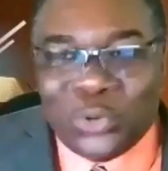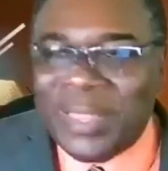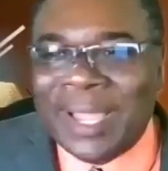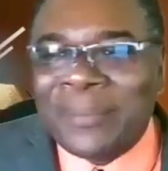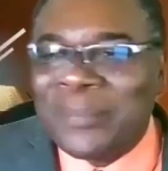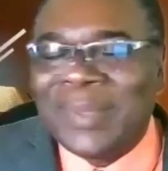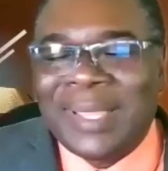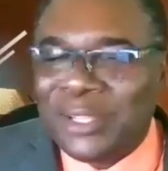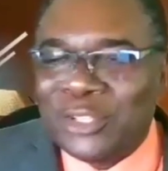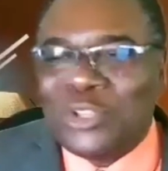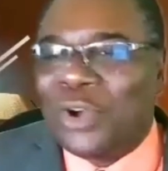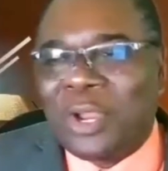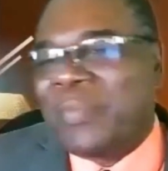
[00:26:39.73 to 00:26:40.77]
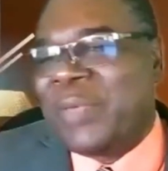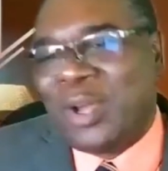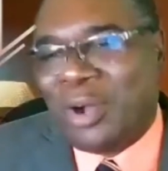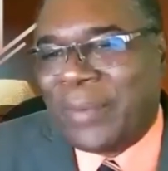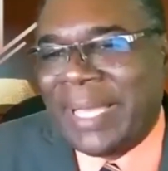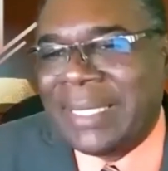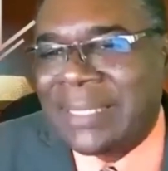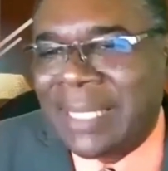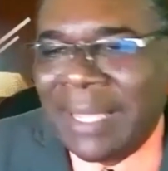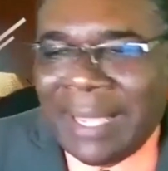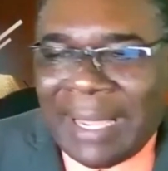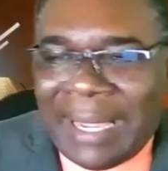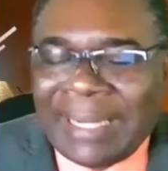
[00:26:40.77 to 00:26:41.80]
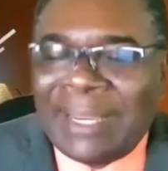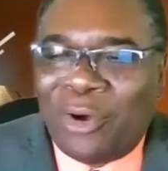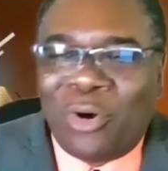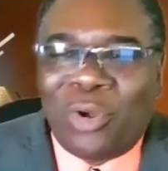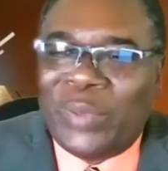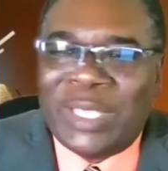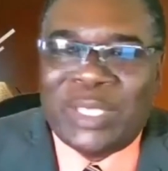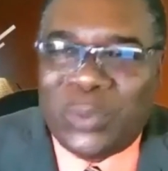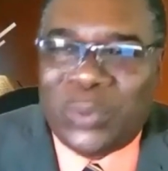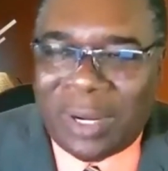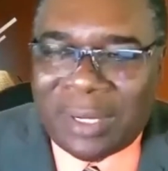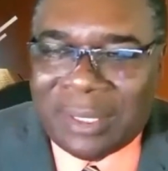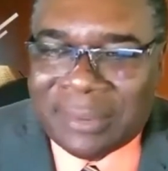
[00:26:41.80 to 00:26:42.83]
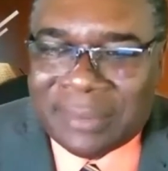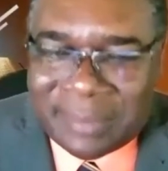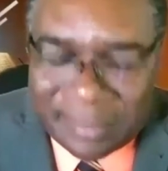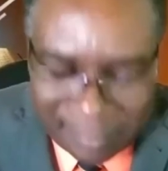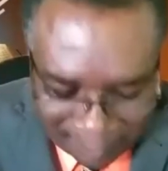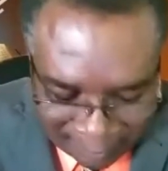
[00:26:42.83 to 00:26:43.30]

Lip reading: you do them, you're going to be all right. And they always work.